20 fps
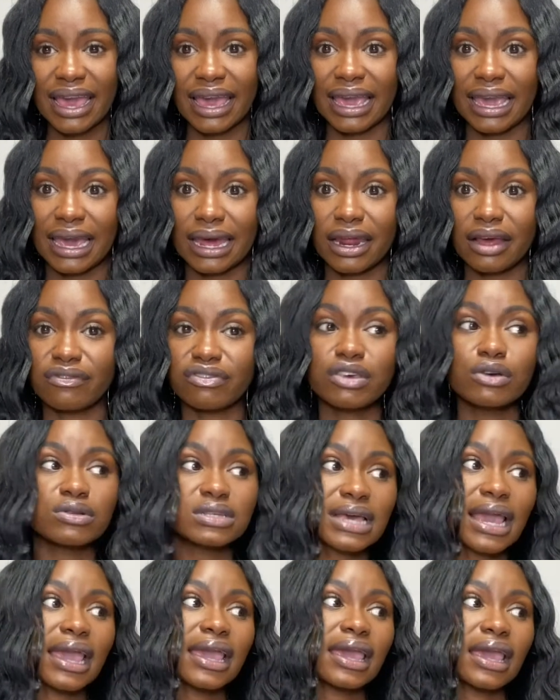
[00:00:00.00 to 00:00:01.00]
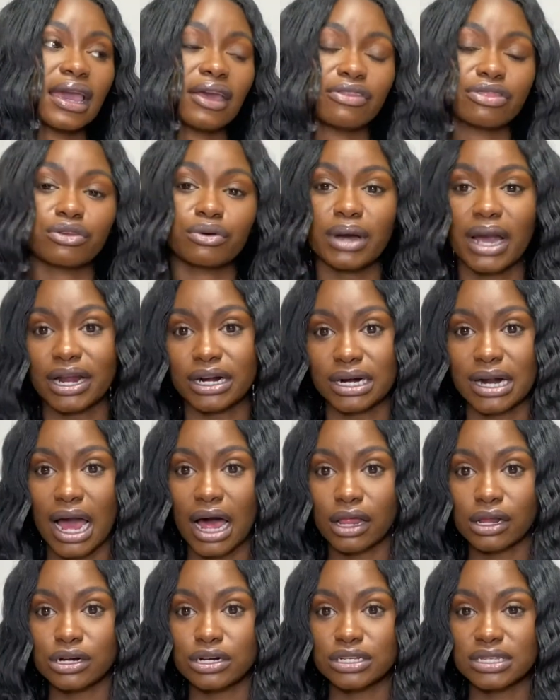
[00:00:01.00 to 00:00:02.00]
And if you take in
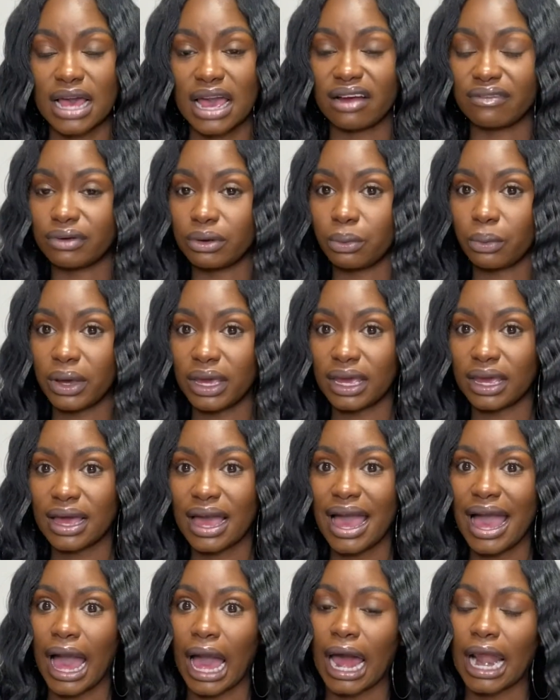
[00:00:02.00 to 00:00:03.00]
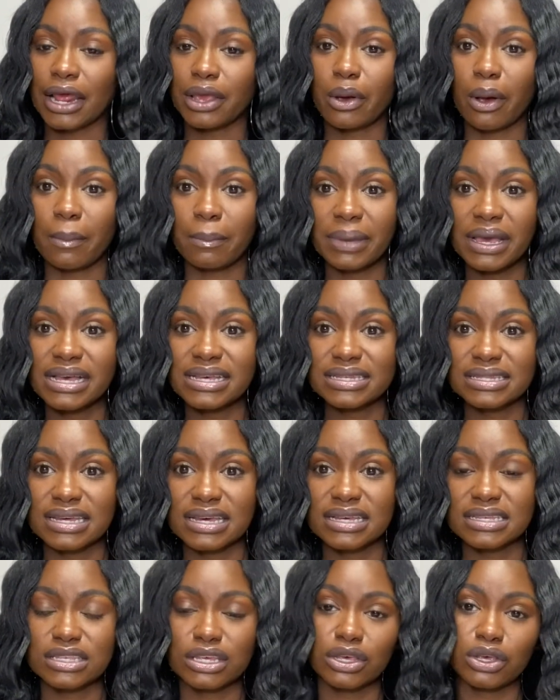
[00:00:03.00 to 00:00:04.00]
$300 every week out of your
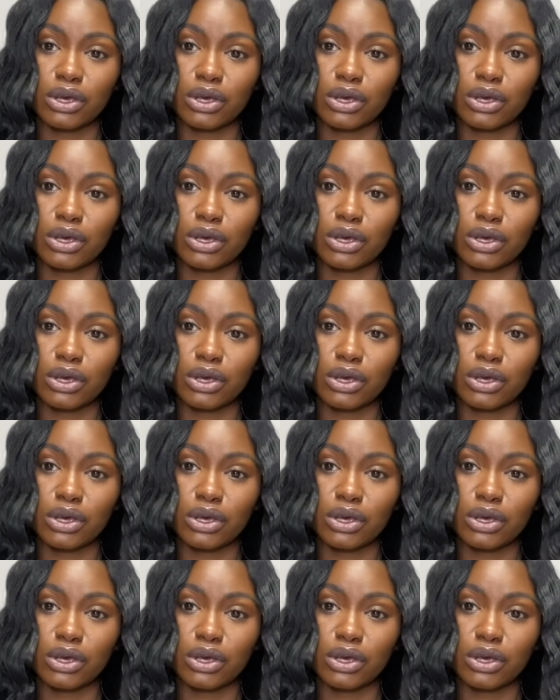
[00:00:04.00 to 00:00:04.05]
business,